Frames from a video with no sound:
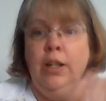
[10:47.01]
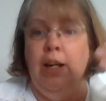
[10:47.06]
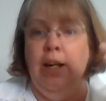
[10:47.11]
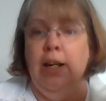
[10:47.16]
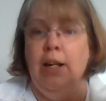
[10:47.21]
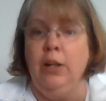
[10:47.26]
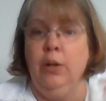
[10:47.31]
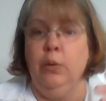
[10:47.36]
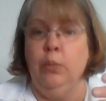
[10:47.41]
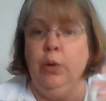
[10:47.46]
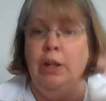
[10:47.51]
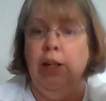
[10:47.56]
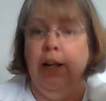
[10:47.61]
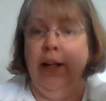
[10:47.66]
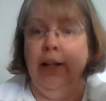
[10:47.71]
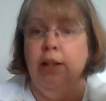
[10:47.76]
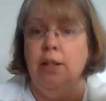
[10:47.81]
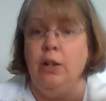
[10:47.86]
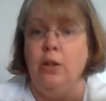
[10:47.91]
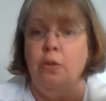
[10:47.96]
and we
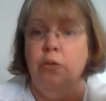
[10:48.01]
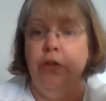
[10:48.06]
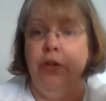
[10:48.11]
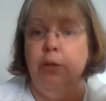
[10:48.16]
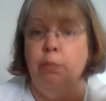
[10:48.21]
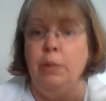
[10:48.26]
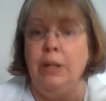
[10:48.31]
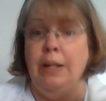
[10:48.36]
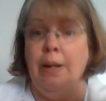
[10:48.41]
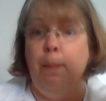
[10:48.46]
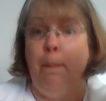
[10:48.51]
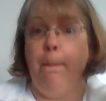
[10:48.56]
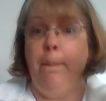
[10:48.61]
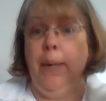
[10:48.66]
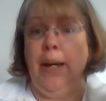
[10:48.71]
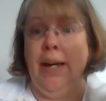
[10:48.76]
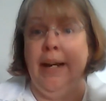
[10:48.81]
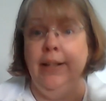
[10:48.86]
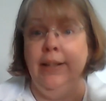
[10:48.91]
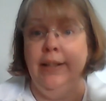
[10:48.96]
got it close to being
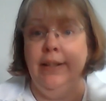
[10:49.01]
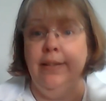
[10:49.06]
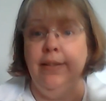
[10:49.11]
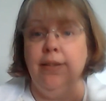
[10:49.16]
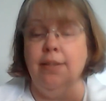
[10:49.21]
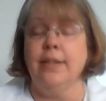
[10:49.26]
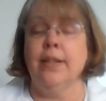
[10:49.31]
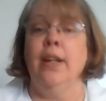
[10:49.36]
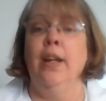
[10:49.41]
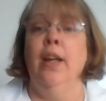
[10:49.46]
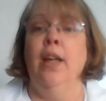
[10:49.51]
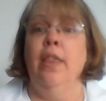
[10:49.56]
balanced,